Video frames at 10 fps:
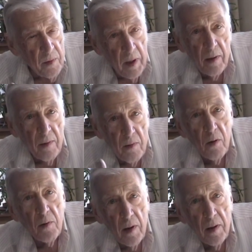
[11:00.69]
not
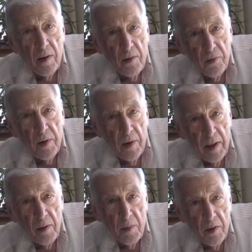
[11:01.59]
totally
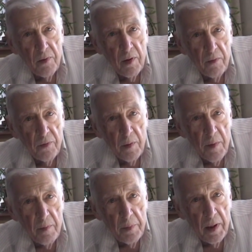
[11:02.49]
disconnect myself
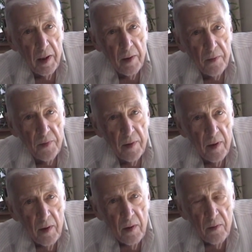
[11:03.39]
from the past.
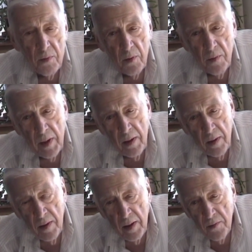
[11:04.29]
So that
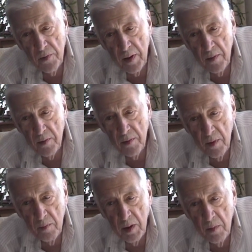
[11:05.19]
in that sense,
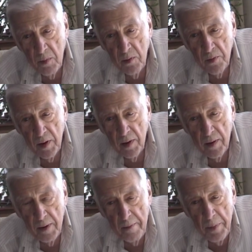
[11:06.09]
my music
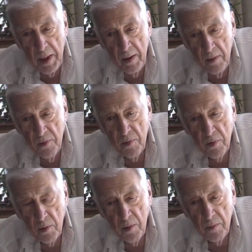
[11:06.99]
is
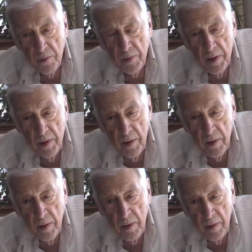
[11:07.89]
sort of
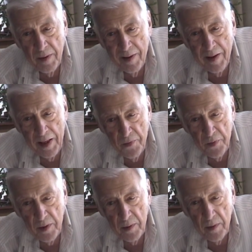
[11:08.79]

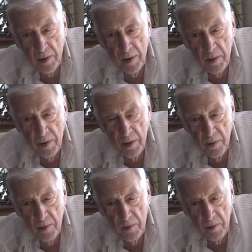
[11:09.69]
classical
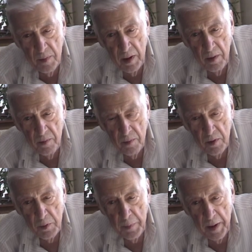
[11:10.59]
in many
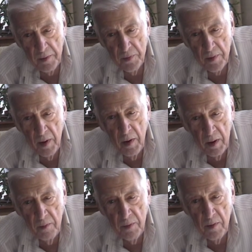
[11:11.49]
respects,
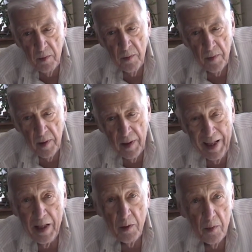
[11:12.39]
even though the
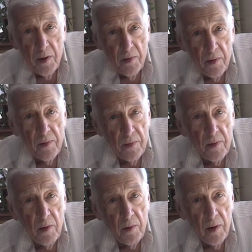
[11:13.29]
language is
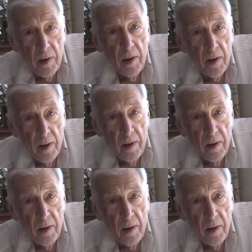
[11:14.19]
totally